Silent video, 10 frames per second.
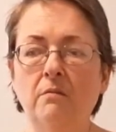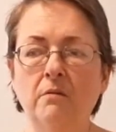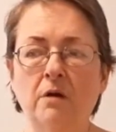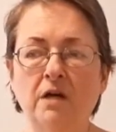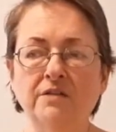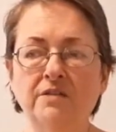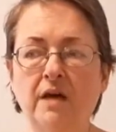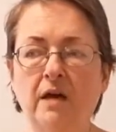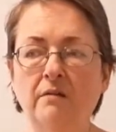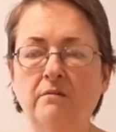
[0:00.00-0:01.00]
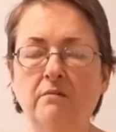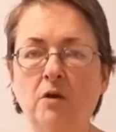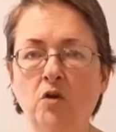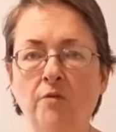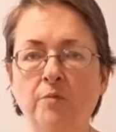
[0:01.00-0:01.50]
cause that
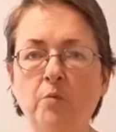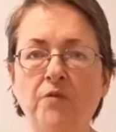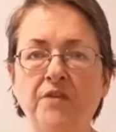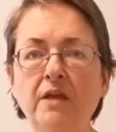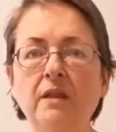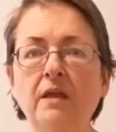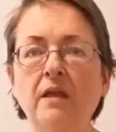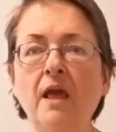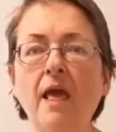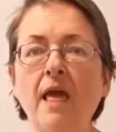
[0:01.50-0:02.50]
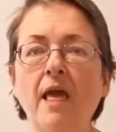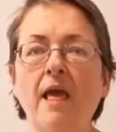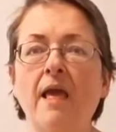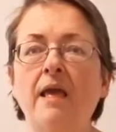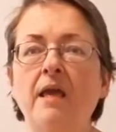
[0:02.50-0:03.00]
uncomfortable feeling.
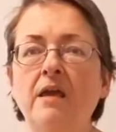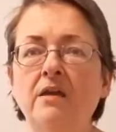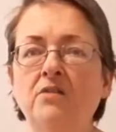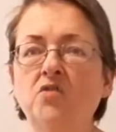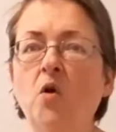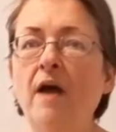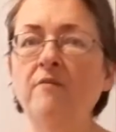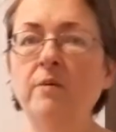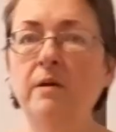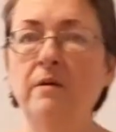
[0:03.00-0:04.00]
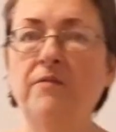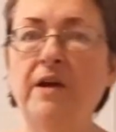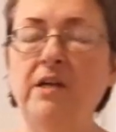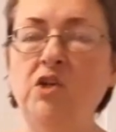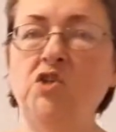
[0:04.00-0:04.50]
And so I haven't been able to
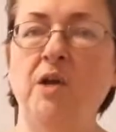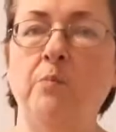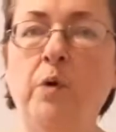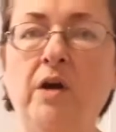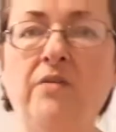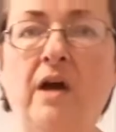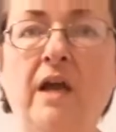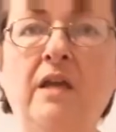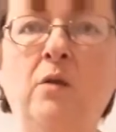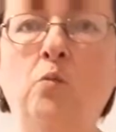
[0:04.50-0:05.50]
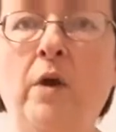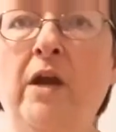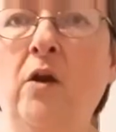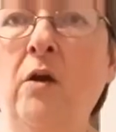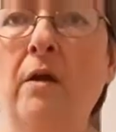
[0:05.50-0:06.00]
find any shapewear that I can
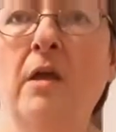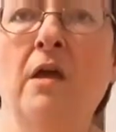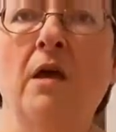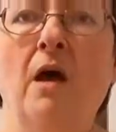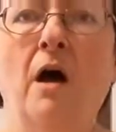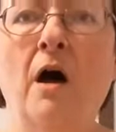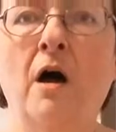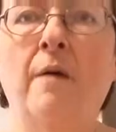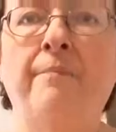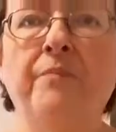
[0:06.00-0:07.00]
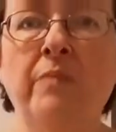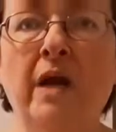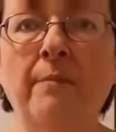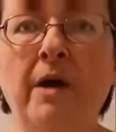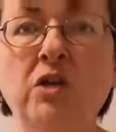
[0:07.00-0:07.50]
wear. Um, but
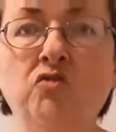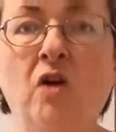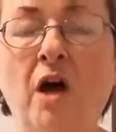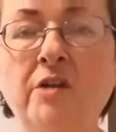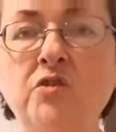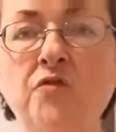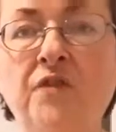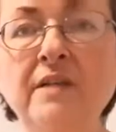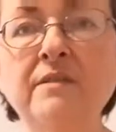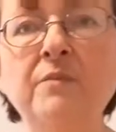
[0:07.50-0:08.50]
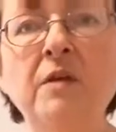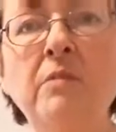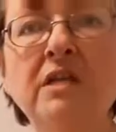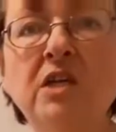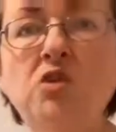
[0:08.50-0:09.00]
I might try to find something
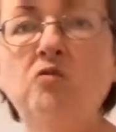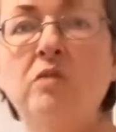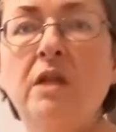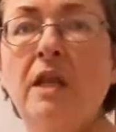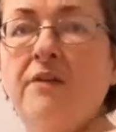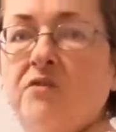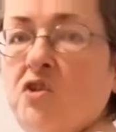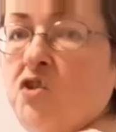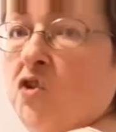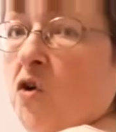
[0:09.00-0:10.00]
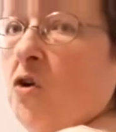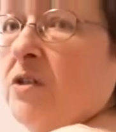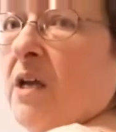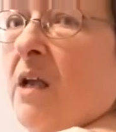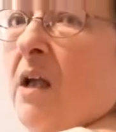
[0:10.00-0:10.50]
because I do really like this shirt.
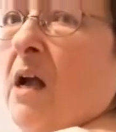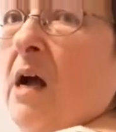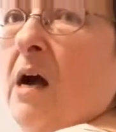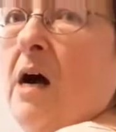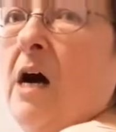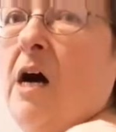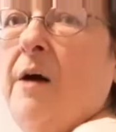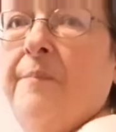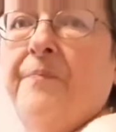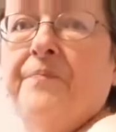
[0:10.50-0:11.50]
Um,